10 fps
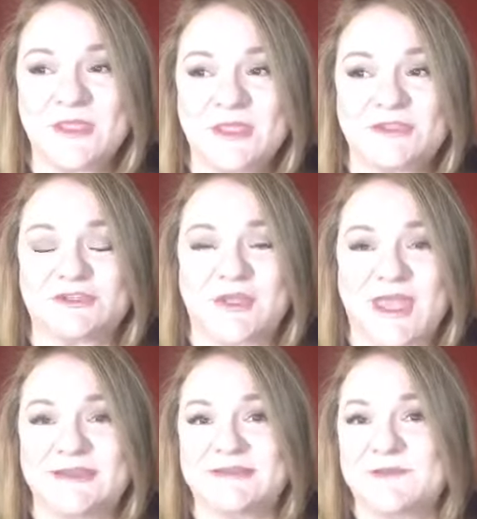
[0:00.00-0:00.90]
So
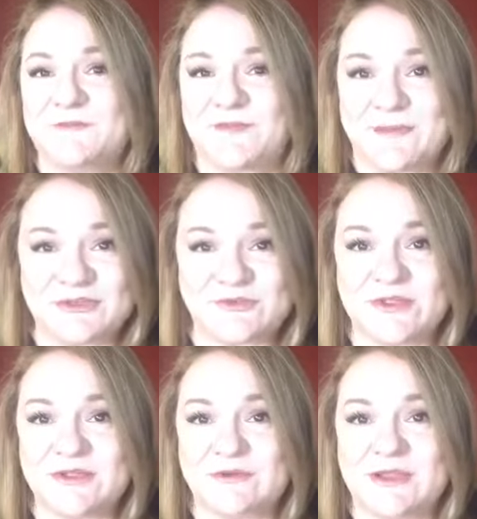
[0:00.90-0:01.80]

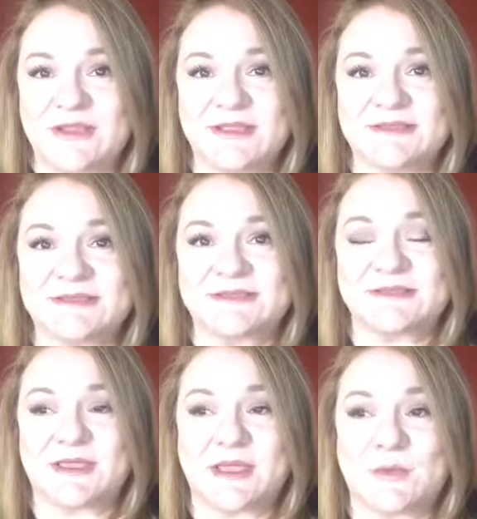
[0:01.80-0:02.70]
anti-inflammatory
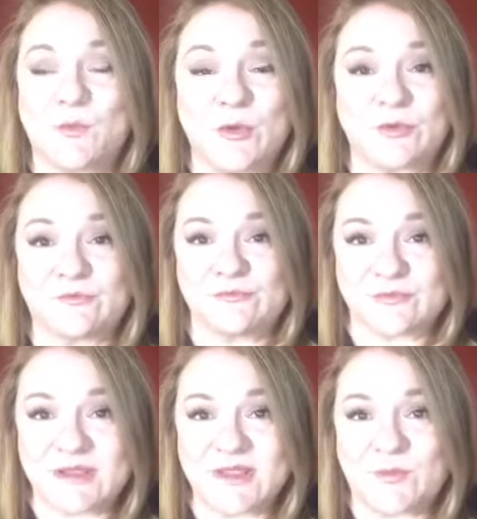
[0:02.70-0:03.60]
ingredients work
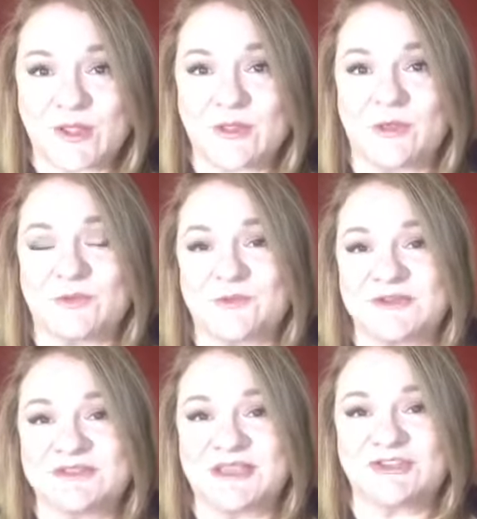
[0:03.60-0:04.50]
really well on
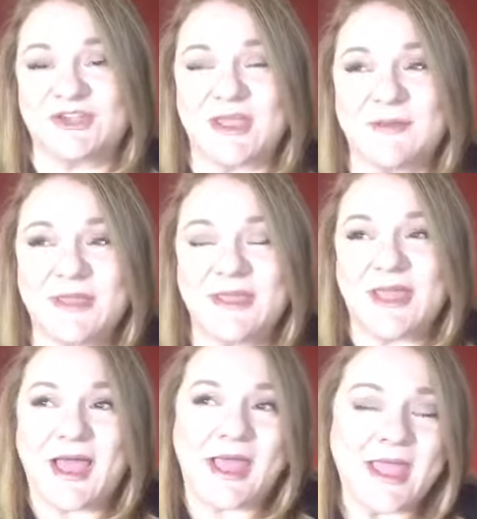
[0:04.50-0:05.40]
rosacea.
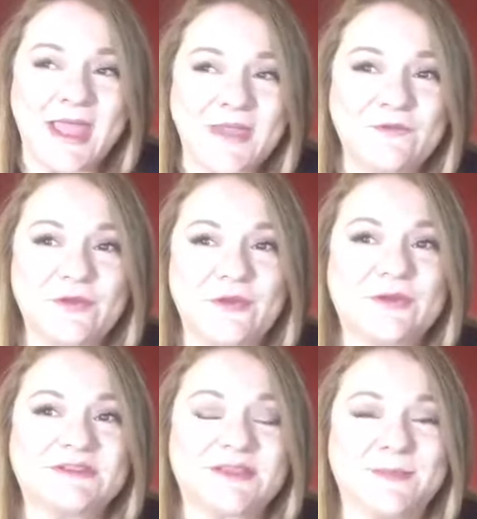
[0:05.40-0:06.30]
I have
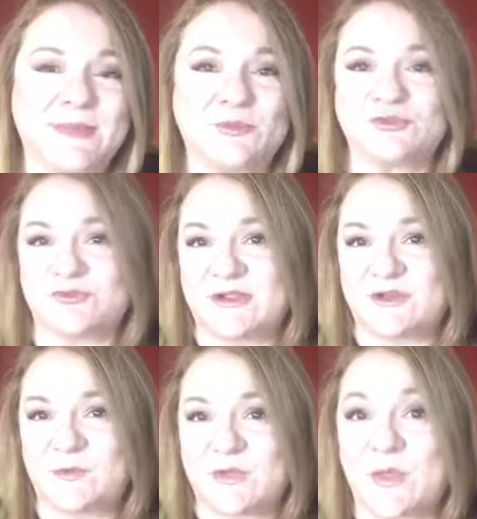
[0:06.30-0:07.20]
heard some people treat
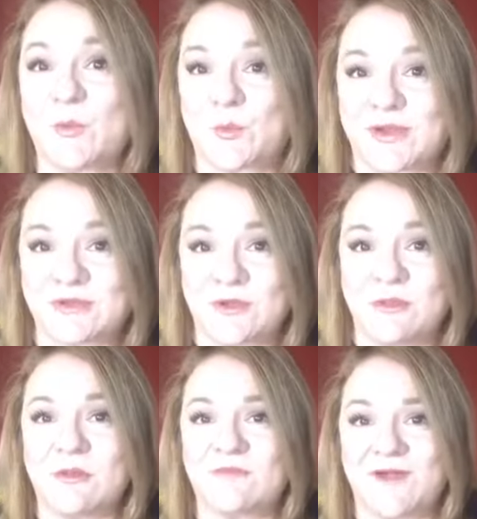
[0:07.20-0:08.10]
it with
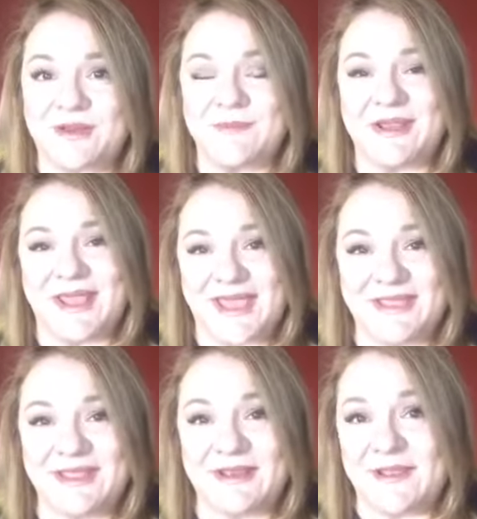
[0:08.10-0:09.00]
retinol or vitamin
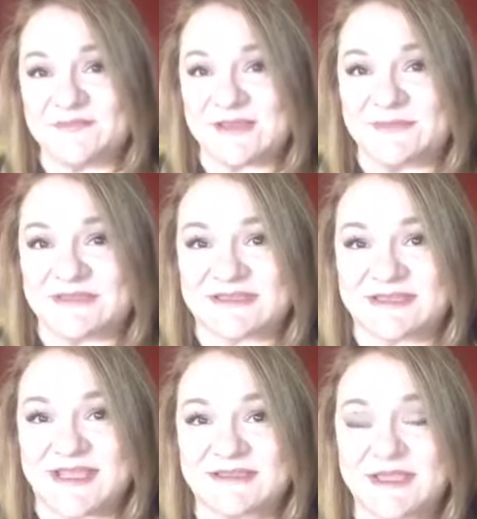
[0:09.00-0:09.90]
A and have some
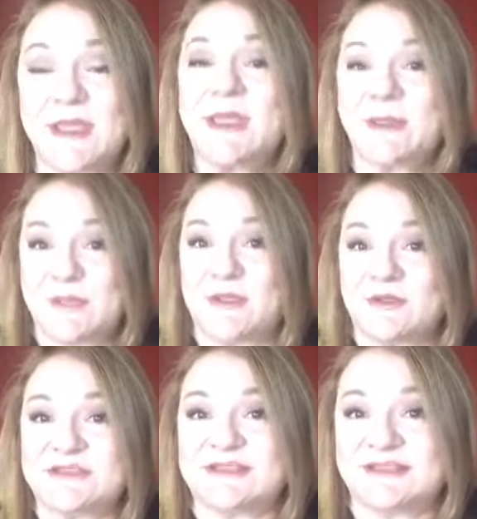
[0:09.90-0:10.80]
success
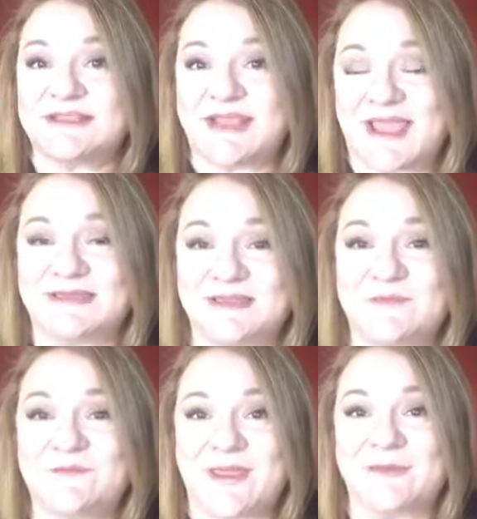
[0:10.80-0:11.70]
because it is an
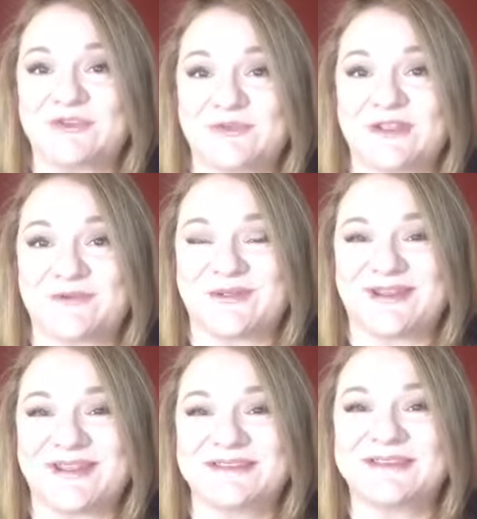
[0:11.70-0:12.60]
anti-inflammatory
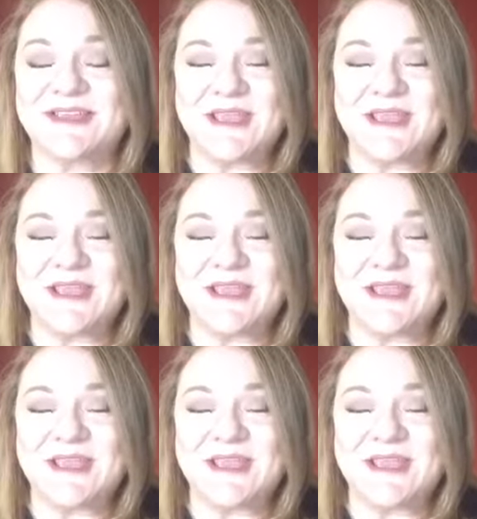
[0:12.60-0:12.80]
ingredient.